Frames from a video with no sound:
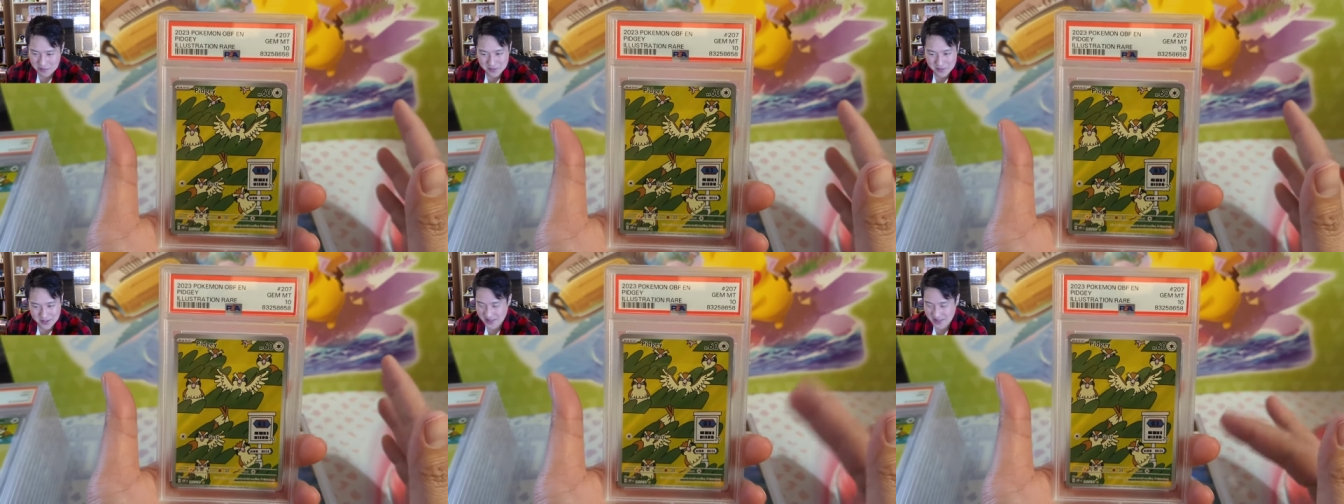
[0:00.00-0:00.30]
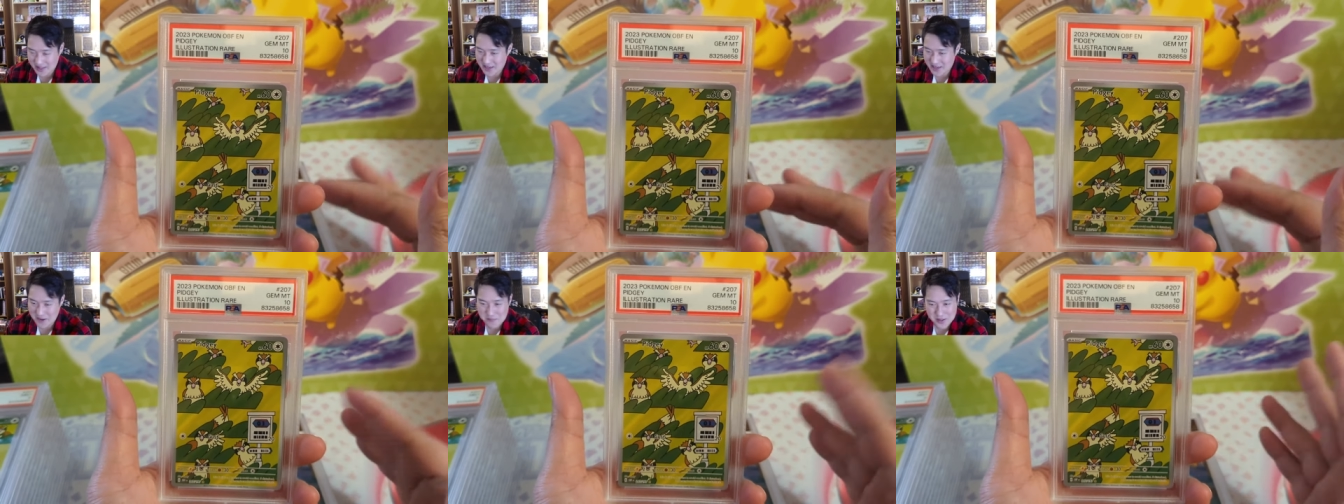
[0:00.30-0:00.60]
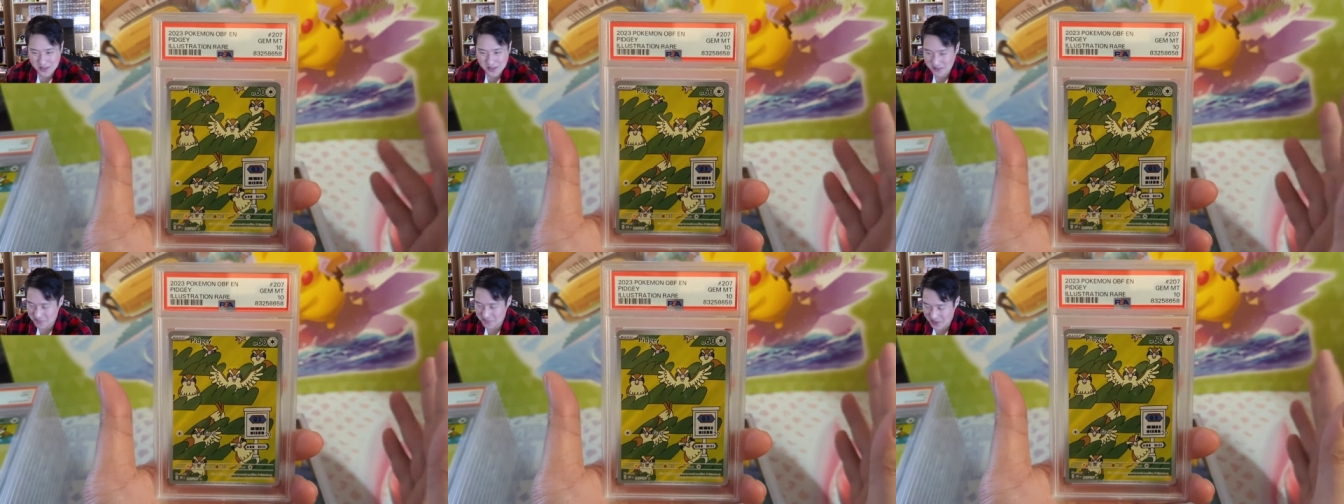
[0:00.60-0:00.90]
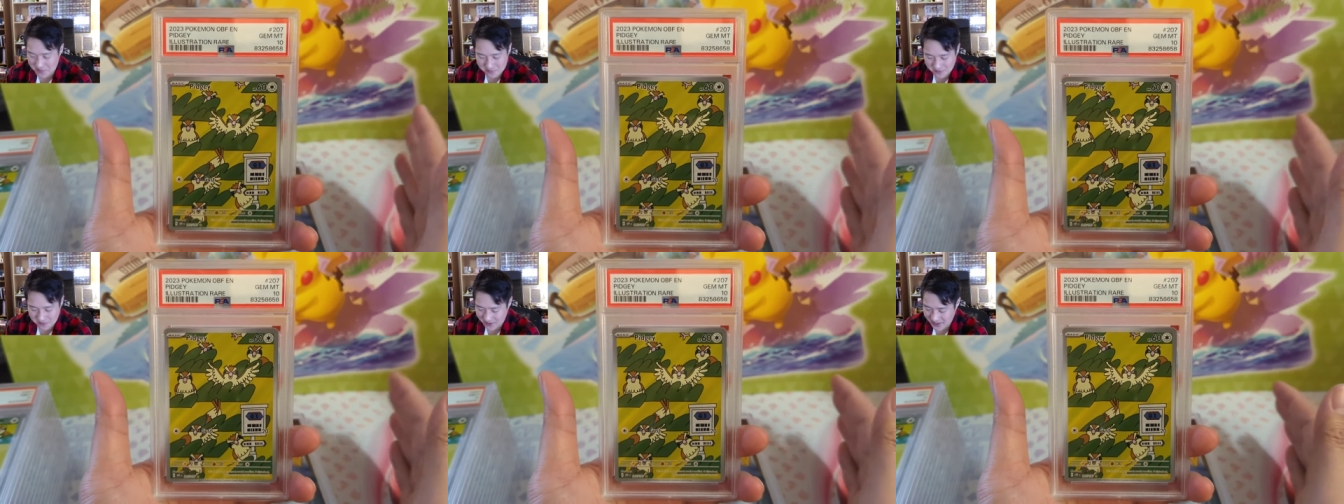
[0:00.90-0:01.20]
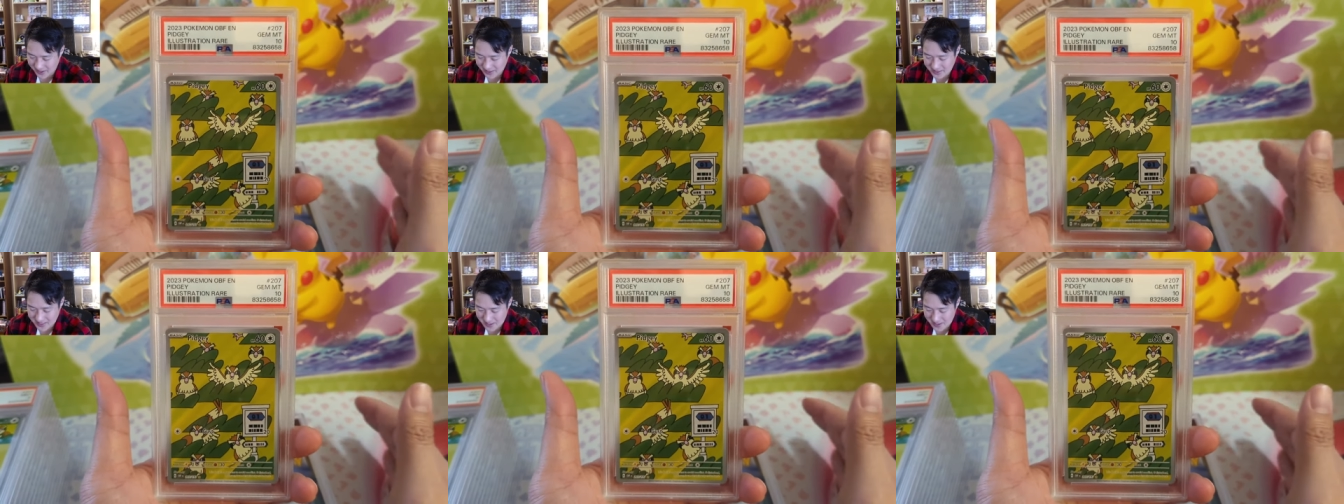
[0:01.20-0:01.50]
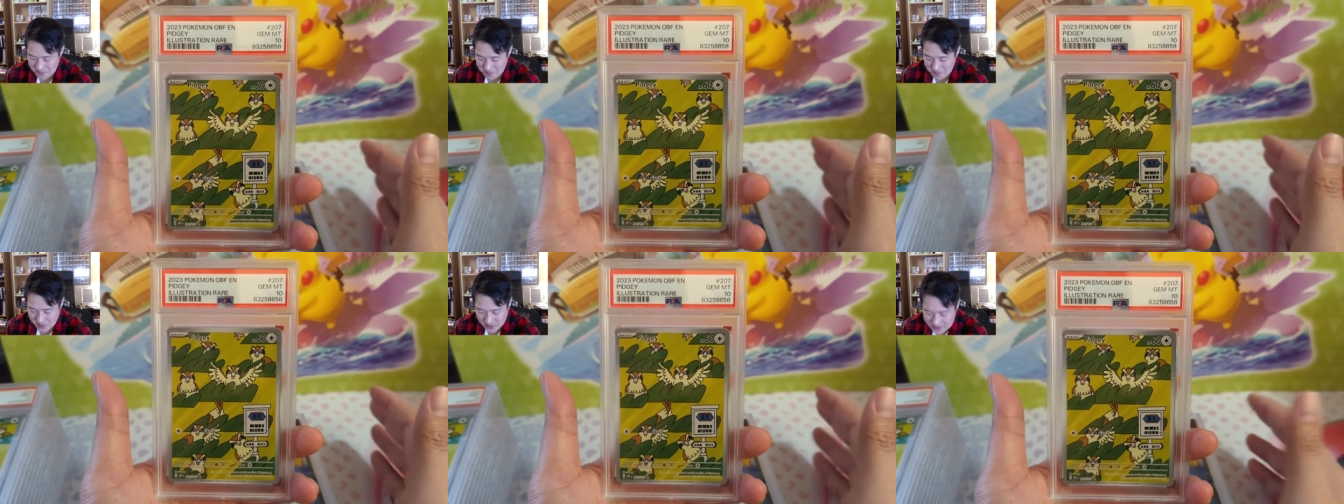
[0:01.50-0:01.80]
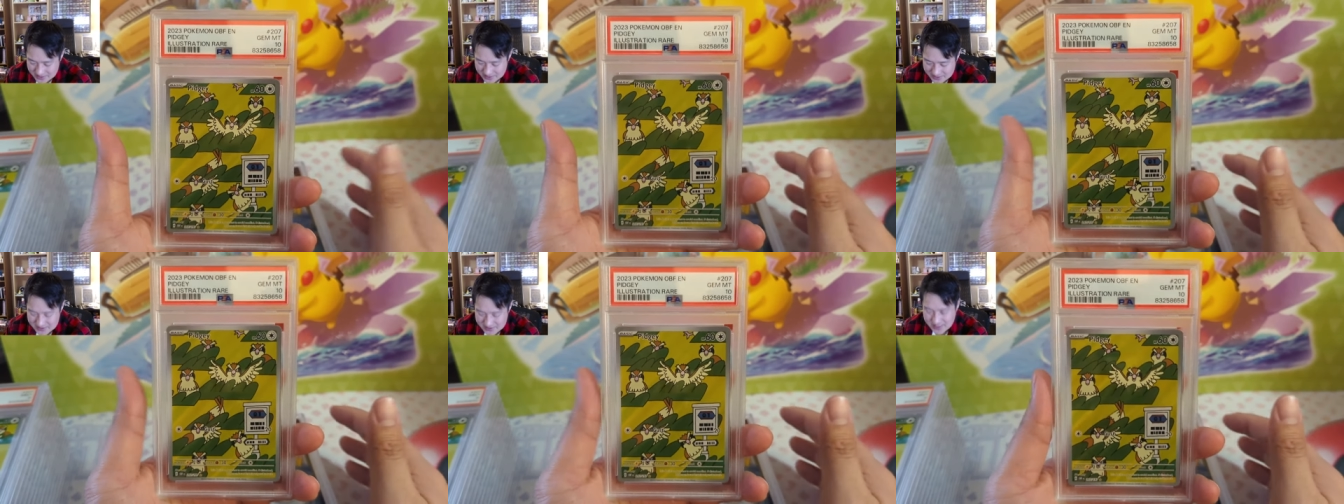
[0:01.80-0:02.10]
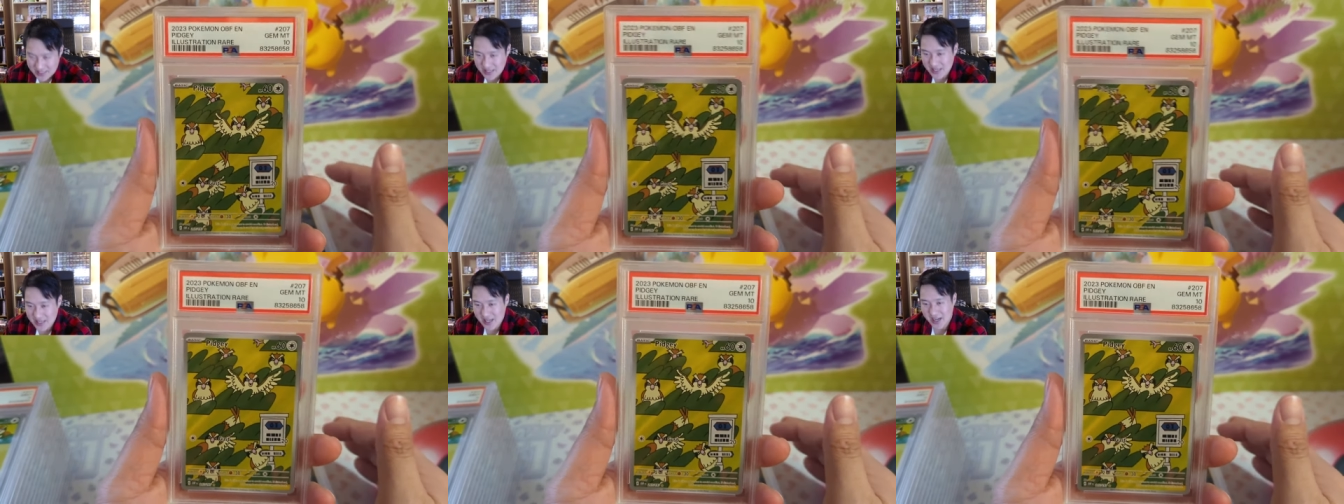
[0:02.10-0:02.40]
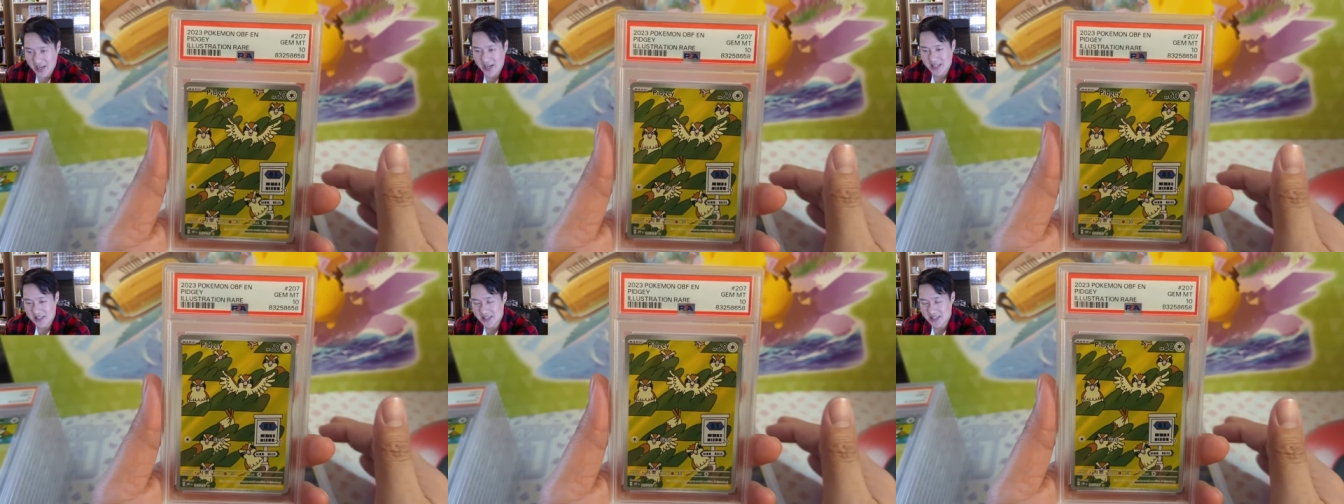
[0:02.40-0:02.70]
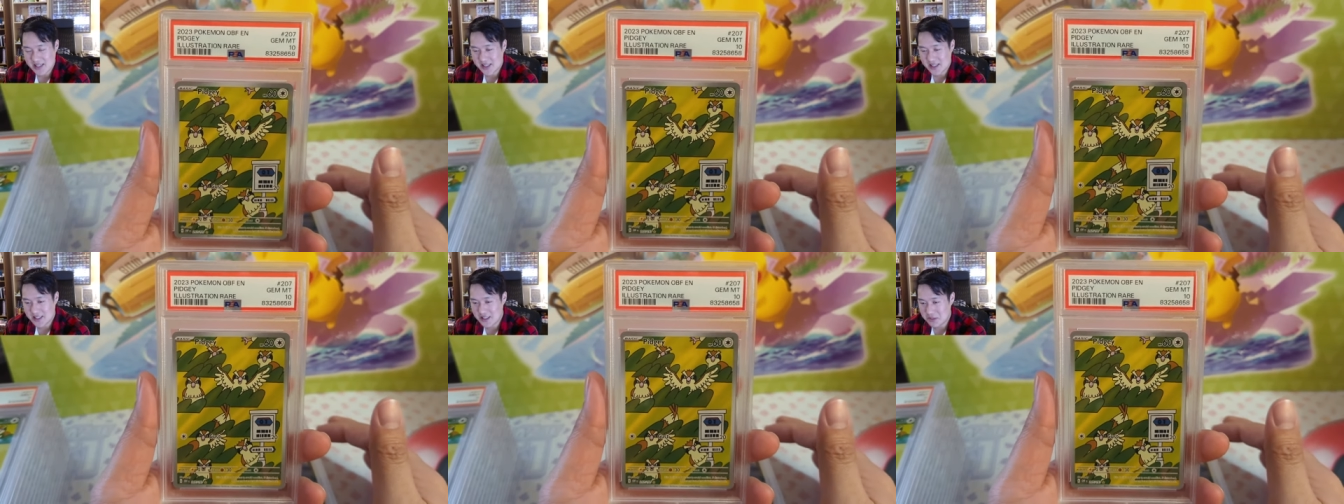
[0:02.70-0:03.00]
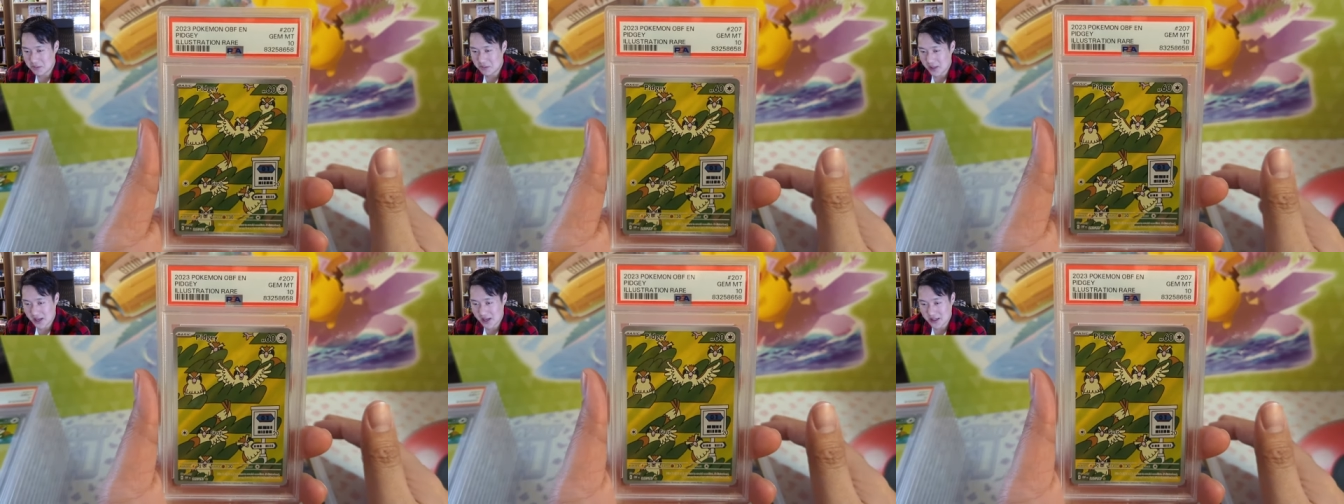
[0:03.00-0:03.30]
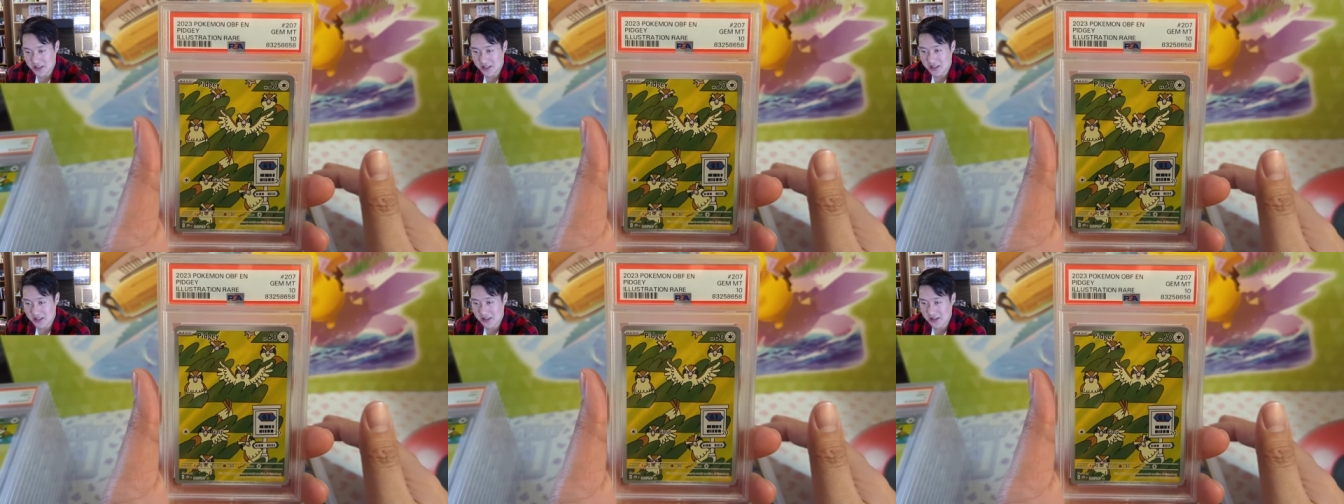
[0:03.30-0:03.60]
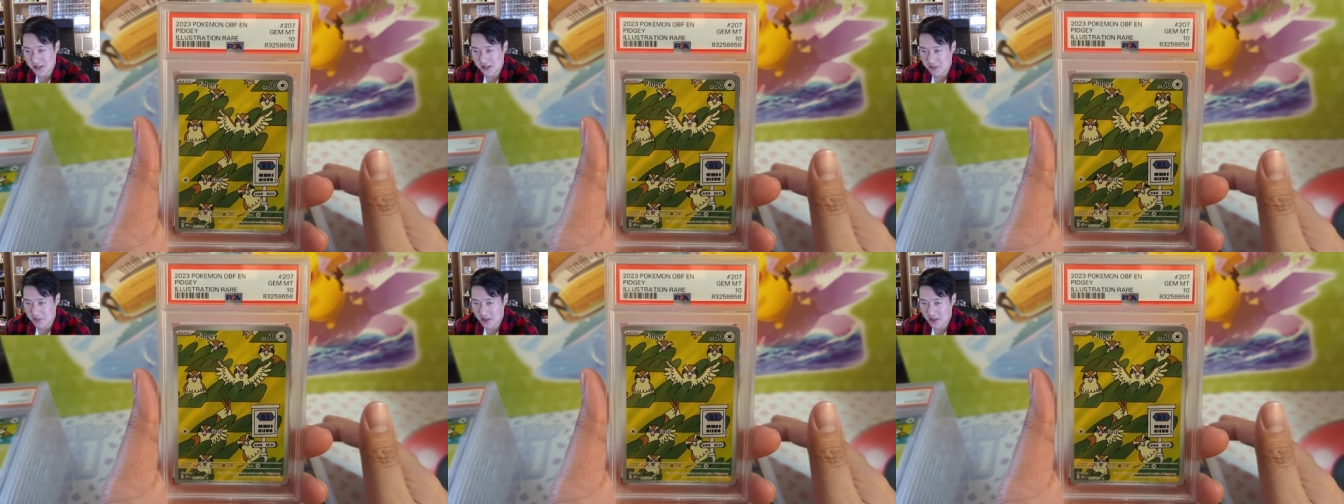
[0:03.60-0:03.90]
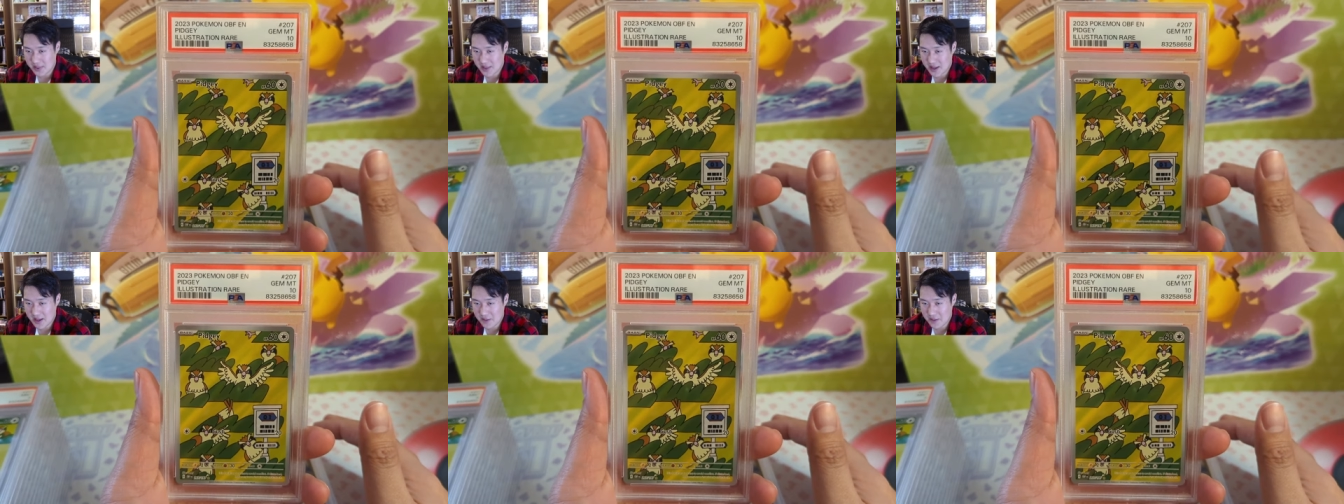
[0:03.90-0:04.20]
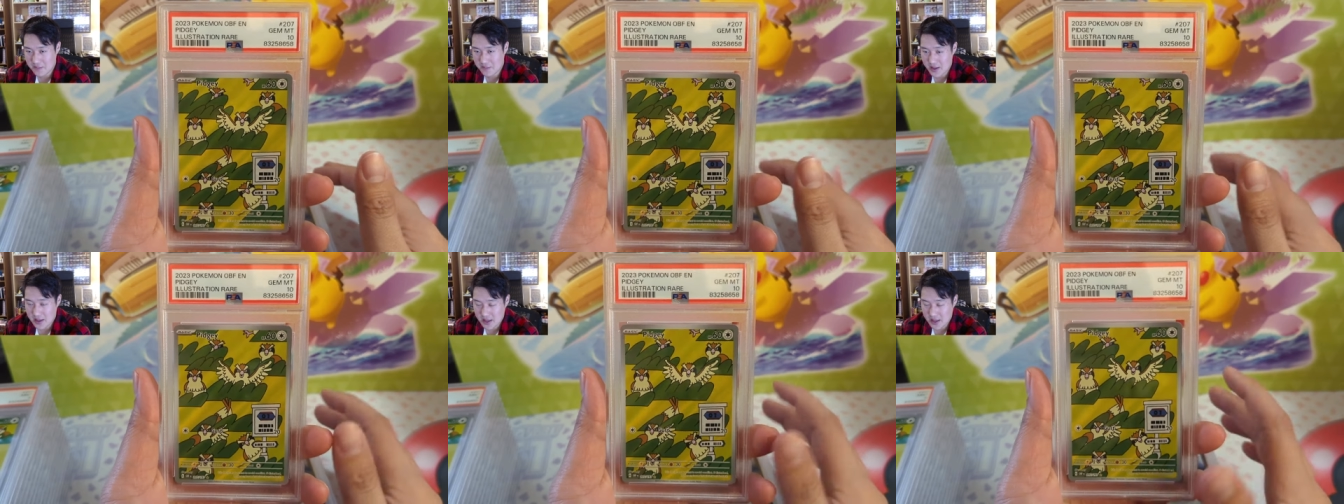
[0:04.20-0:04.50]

Like I think I picked them up for like 10 bucks on TCG Player just to submit them.